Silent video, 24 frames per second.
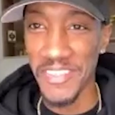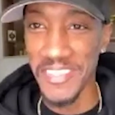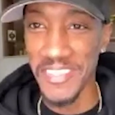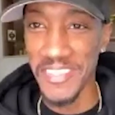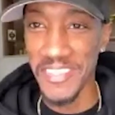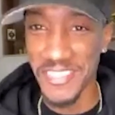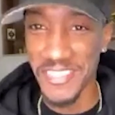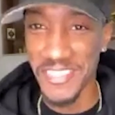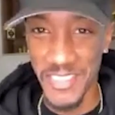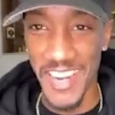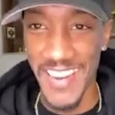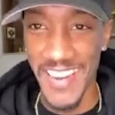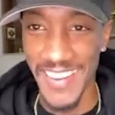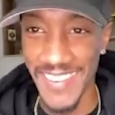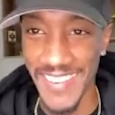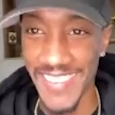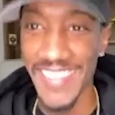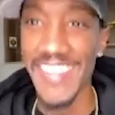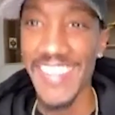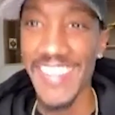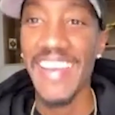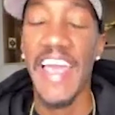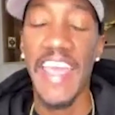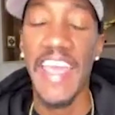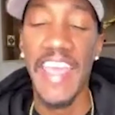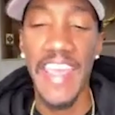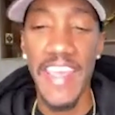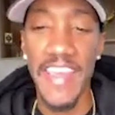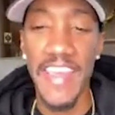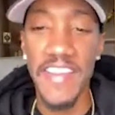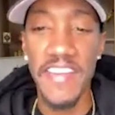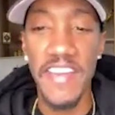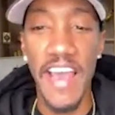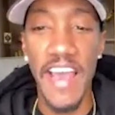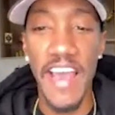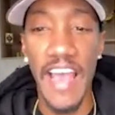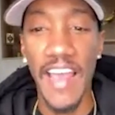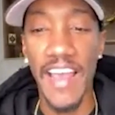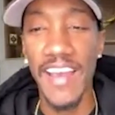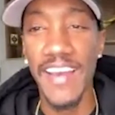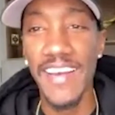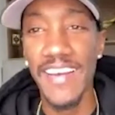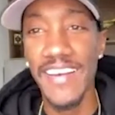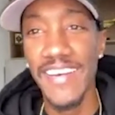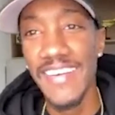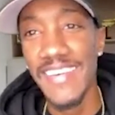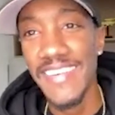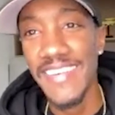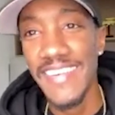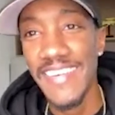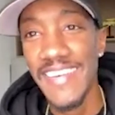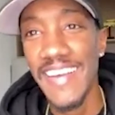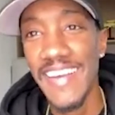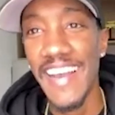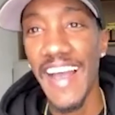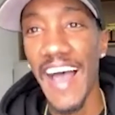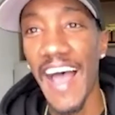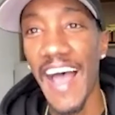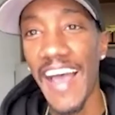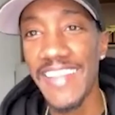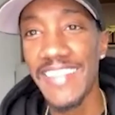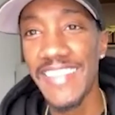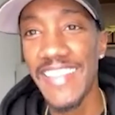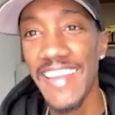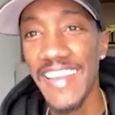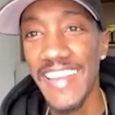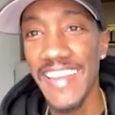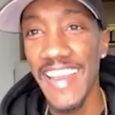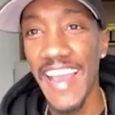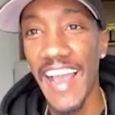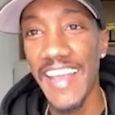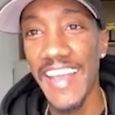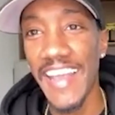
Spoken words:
is great. Awesome. And I think,